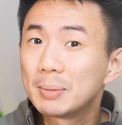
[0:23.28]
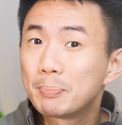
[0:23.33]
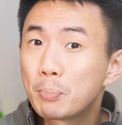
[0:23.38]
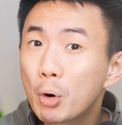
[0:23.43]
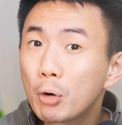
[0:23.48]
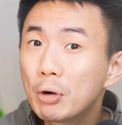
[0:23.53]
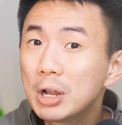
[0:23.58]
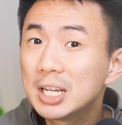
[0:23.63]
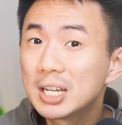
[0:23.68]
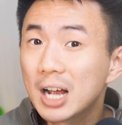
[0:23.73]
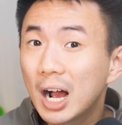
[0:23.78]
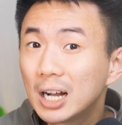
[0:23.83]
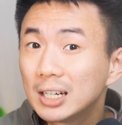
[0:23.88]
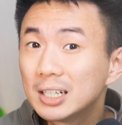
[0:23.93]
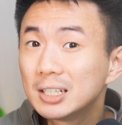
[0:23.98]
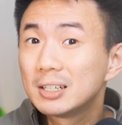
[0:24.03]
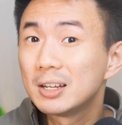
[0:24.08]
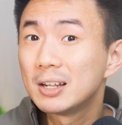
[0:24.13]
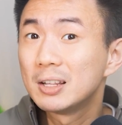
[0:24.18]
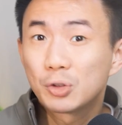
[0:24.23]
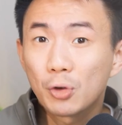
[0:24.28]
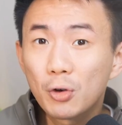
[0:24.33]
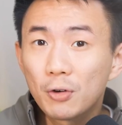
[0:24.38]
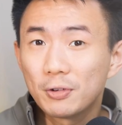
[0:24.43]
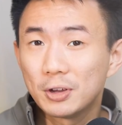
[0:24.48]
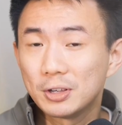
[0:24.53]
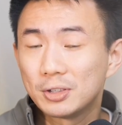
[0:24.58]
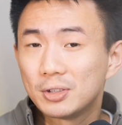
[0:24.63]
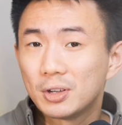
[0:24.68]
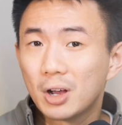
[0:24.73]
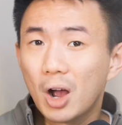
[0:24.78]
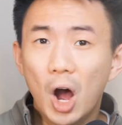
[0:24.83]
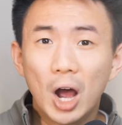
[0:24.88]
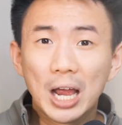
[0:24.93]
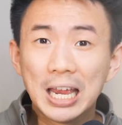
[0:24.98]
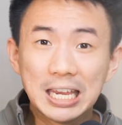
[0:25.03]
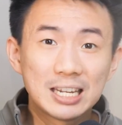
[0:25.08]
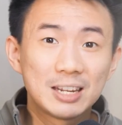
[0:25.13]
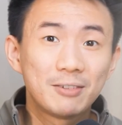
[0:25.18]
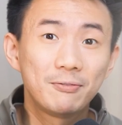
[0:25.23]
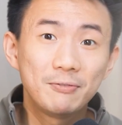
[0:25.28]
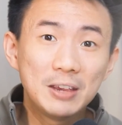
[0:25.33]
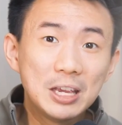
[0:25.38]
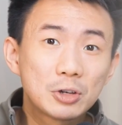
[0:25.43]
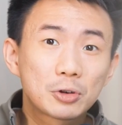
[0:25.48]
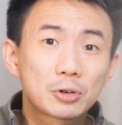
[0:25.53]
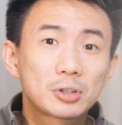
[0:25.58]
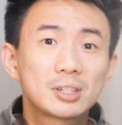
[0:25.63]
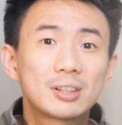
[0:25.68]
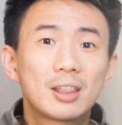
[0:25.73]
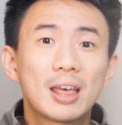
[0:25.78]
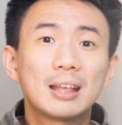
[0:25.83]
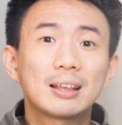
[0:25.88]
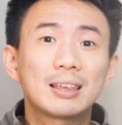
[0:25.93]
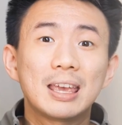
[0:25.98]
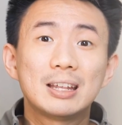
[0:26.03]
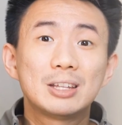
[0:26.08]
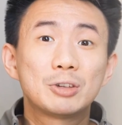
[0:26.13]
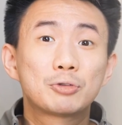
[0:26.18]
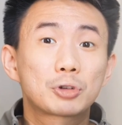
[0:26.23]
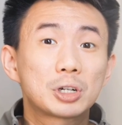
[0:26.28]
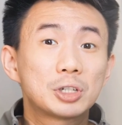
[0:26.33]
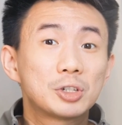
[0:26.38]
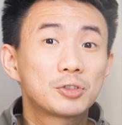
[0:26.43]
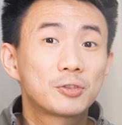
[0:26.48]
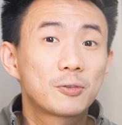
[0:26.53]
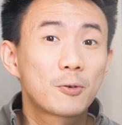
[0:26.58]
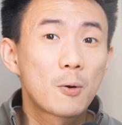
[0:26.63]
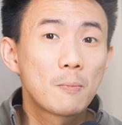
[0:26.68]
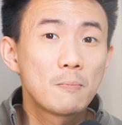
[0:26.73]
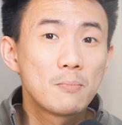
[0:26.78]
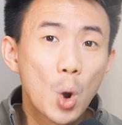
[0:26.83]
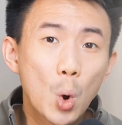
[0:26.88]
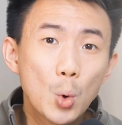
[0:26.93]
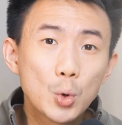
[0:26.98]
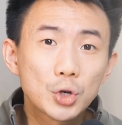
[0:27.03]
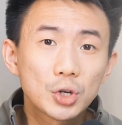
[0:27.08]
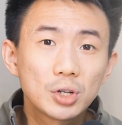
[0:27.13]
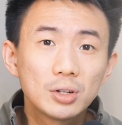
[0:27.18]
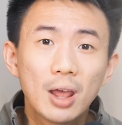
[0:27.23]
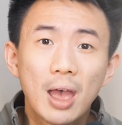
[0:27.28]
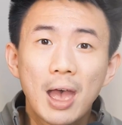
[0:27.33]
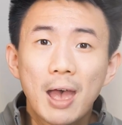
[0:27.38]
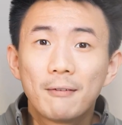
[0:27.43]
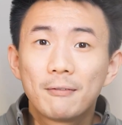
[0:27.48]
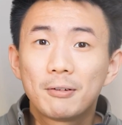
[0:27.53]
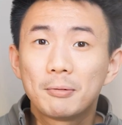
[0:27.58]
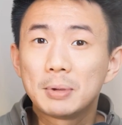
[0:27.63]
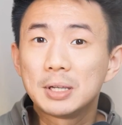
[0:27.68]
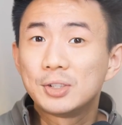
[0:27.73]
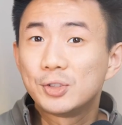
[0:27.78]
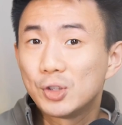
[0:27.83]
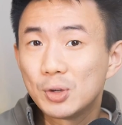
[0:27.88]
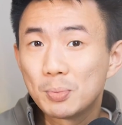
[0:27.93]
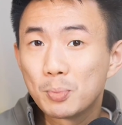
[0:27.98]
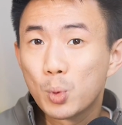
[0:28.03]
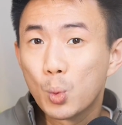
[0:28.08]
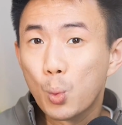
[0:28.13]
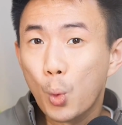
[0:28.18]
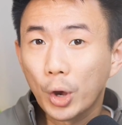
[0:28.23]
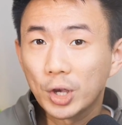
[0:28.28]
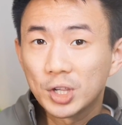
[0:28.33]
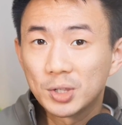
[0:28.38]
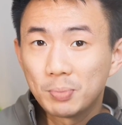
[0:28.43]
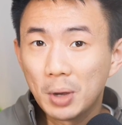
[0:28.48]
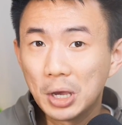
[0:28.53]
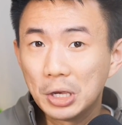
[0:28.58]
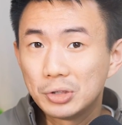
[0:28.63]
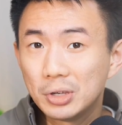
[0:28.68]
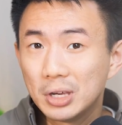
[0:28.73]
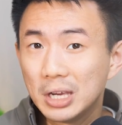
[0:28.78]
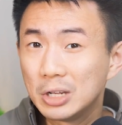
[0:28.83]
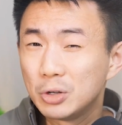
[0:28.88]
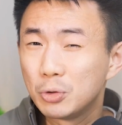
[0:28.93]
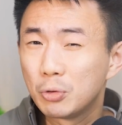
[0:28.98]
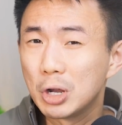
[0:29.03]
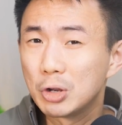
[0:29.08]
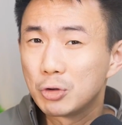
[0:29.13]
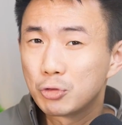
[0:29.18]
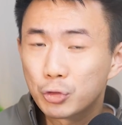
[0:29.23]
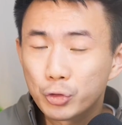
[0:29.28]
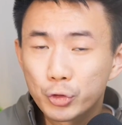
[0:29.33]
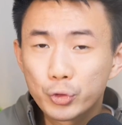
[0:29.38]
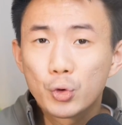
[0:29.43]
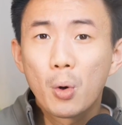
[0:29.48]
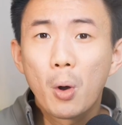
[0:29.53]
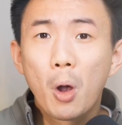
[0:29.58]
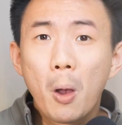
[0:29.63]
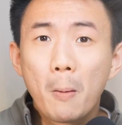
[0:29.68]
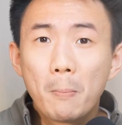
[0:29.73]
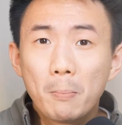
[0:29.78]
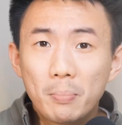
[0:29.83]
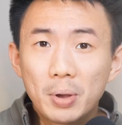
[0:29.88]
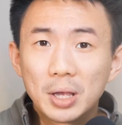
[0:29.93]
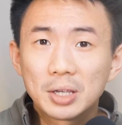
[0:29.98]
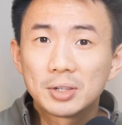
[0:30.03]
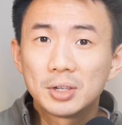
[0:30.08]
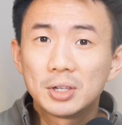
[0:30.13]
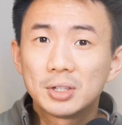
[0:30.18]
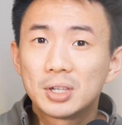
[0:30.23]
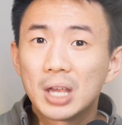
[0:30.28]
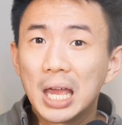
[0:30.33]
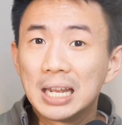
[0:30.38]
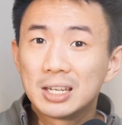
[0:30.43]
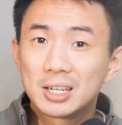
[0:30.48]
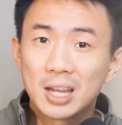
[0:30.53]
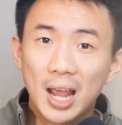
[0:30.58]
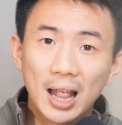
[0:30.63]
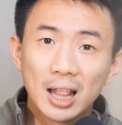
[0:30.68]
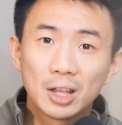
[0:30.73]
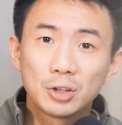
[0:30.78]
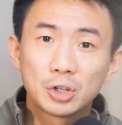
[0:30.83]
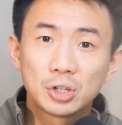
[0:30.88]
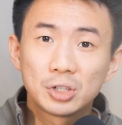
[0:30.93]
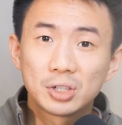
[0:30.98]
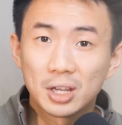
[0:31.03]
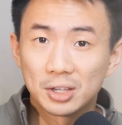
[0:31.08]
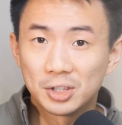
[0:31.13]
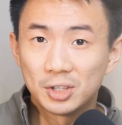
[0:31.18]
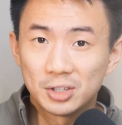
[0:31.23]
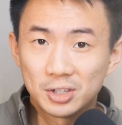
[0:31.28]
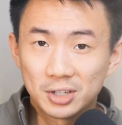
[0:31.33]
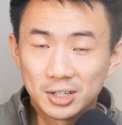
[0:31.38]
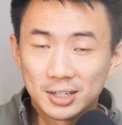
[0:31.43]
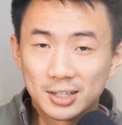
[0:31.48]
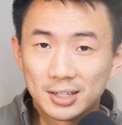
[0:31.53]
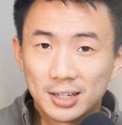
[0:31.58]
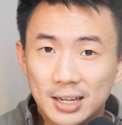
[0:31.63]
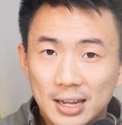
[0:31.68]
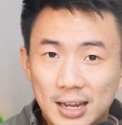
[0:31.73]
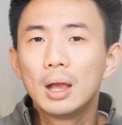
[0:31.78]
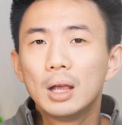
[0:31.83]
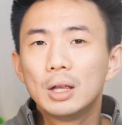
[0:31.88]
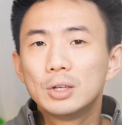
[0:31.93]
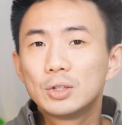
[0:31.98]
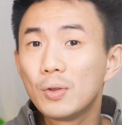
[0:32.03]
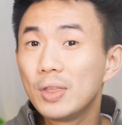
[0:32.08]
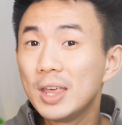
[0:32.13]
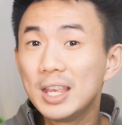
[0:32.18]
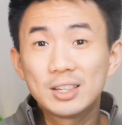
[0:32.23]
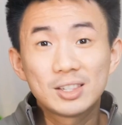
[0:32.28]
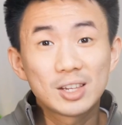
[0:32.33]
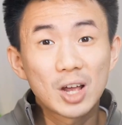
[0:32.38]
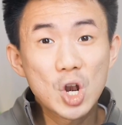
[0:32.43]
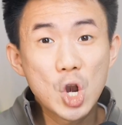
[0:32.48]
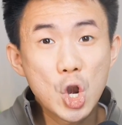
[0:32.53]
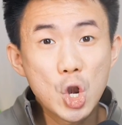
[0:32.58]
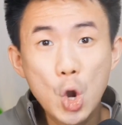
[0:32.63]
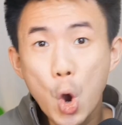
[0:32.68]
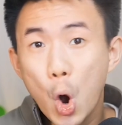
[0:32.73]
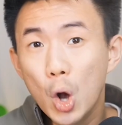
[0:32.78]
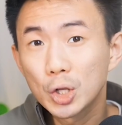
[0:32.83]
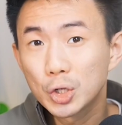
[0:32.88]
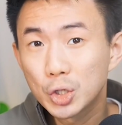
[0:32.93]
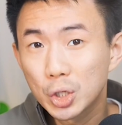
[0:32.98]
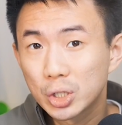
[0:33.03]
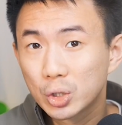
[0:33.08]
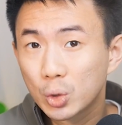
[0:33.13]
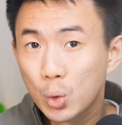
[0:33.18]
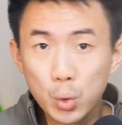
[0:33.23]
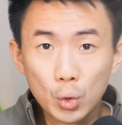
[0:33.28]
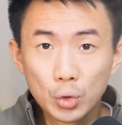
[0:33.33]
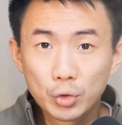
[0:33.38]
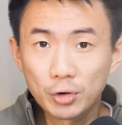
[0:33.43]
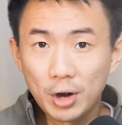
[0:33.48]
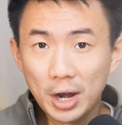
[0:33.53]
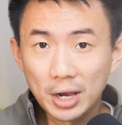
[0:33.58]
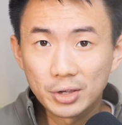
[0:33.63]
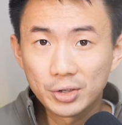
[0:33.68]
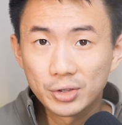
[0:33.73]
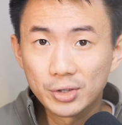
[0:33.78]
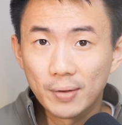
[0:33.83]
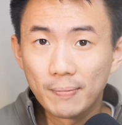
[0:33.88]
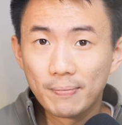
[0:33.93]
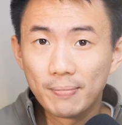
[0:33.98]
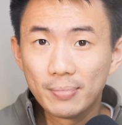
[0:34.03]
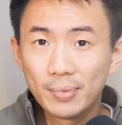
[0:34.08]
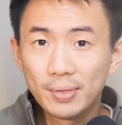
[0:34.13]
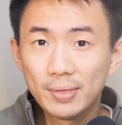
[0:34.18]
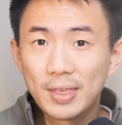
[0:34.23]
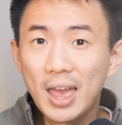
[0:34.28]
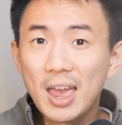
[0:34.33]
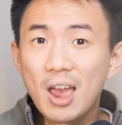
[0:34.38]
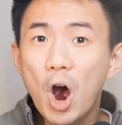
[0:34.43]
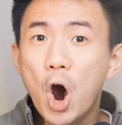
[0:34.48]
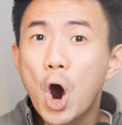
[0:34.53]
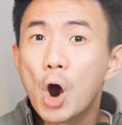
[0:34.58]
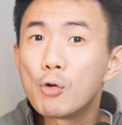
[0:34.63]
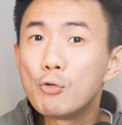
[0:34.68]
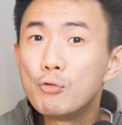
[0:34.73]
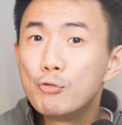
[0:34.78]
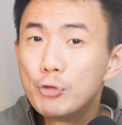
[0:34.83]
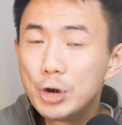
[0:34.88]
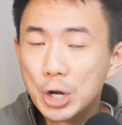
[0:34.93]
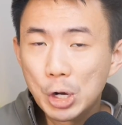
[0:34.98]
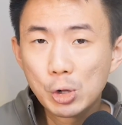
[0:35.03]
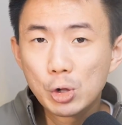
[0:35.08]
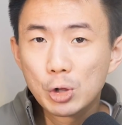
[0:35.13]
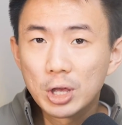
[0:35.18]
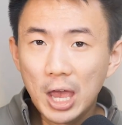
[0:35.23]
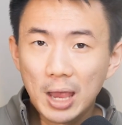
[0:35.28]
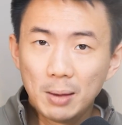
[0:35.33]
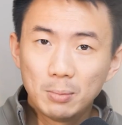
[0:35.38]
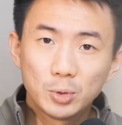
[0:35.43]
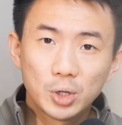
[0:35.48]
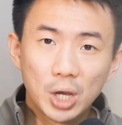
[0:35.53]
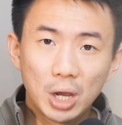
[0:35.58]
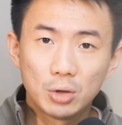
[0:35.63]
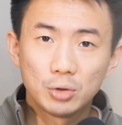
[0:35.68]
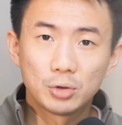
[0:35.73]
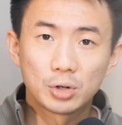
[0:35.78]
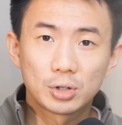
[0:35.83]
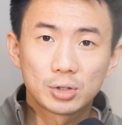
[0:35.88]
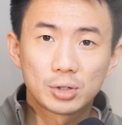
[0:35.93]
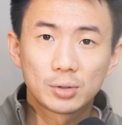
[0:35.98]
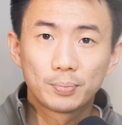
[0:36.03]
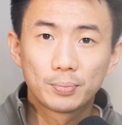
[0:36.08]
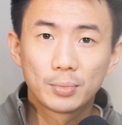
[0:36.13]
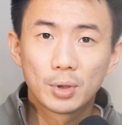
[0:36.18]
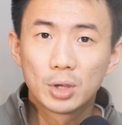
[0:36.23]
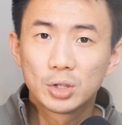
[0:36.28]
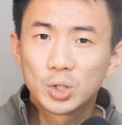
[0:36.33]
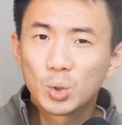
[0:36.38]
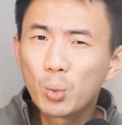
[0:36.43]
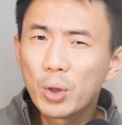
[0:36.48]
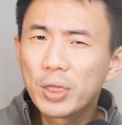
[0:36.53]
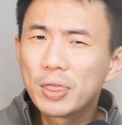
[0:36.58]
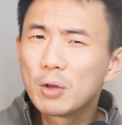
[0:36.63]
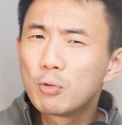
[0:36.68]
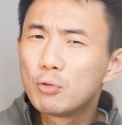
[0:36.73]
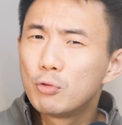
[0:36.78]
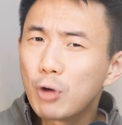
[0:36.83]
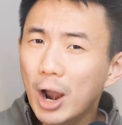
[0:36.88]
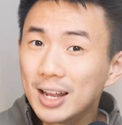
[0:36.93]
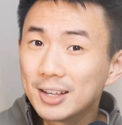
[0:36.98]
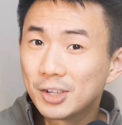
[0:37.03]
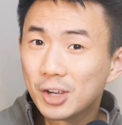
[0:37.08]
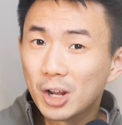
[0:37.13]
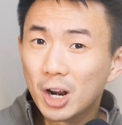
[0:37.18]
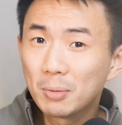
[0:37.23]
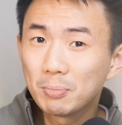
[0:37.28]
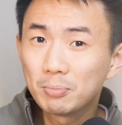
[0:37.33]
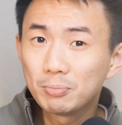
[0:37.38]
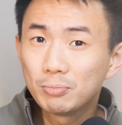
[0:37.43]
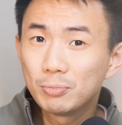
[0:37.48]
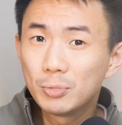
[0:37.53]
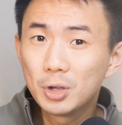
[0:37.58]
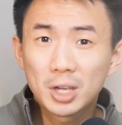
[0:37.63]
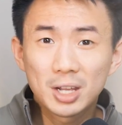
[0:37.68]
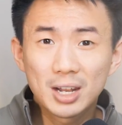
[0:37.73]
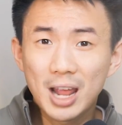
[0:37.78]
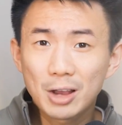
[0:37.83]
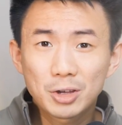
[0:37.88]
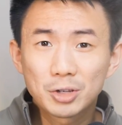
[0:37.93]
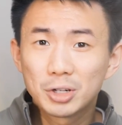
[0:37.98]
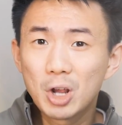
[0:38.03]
buried under the surface are hidden features that can transform Notion from a simple workspace into a true business intelligence assistant. So these are not just cool tricks, they are real game changers. So with the right setup, you can actually